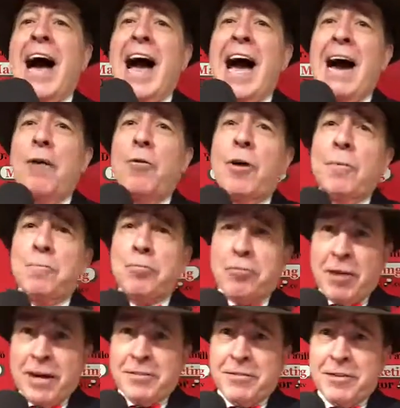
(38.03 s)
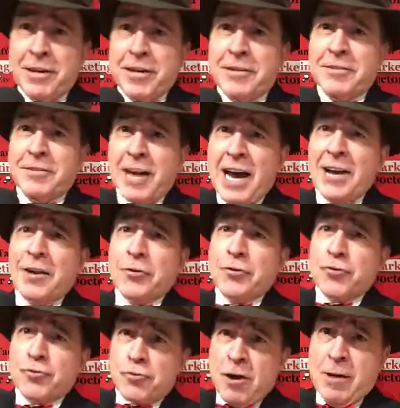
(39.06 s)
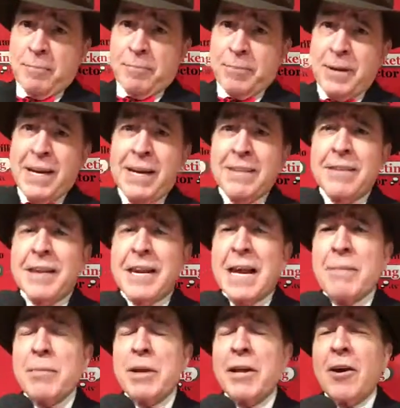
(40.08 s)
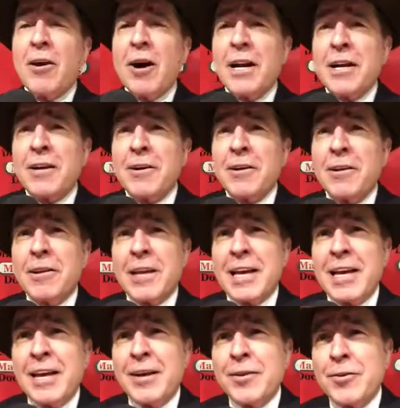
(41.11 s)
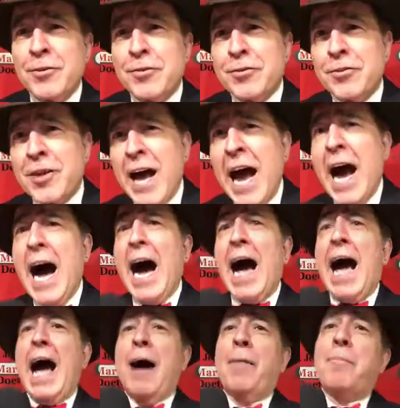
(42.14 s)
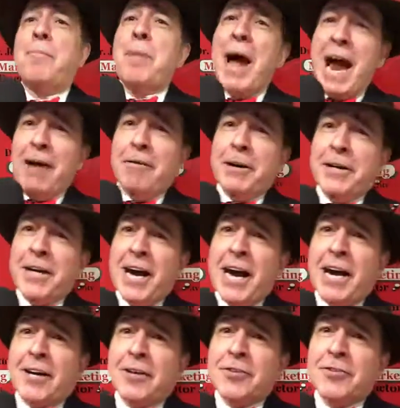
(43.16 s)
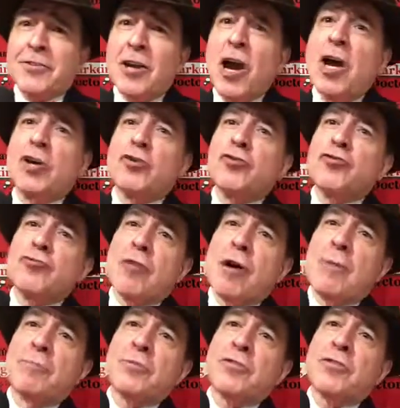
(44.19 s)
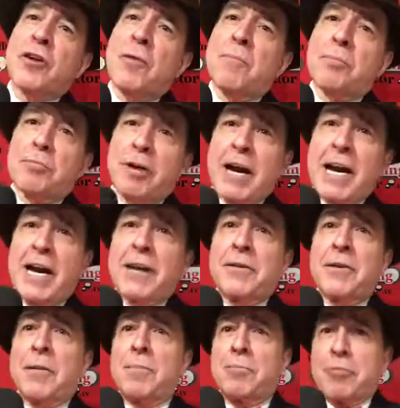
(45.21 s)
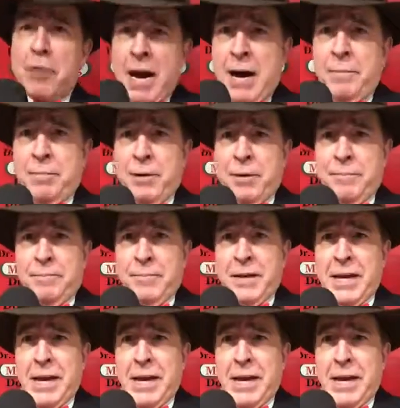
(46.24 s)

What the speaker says: our President Donald Trump. The name of the article is A Paradox, Trump's Brand Problem.